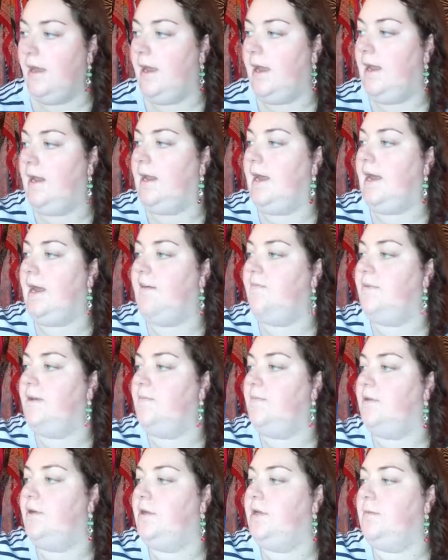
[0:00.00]
And I have my
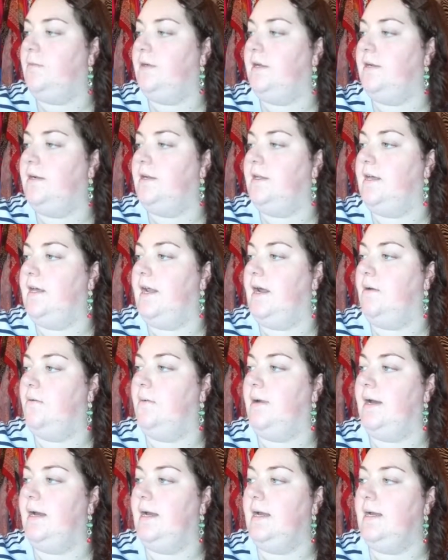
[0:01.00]
beauty blender that I
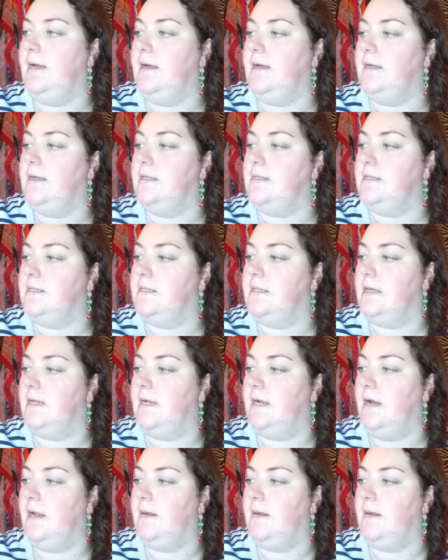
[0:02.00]
wet, and it's sitting on